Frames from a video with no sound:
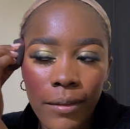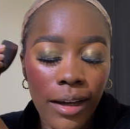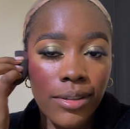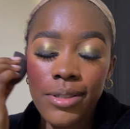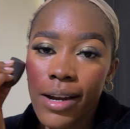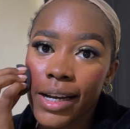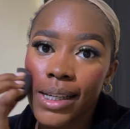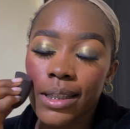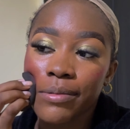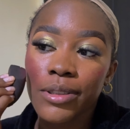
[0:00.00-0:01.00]
I just
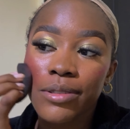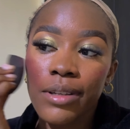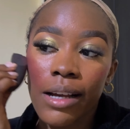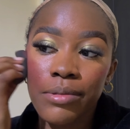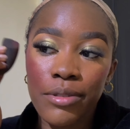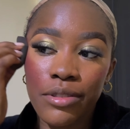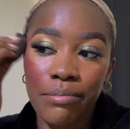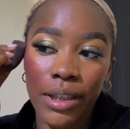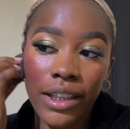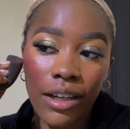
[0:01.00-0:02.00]
realized I'm supposed to
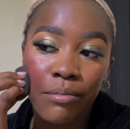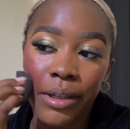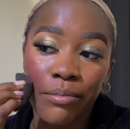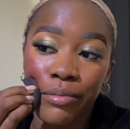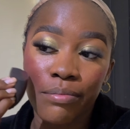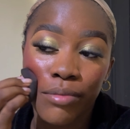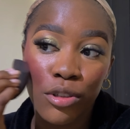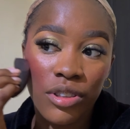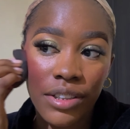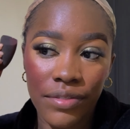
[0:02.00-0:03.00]
blend out my blush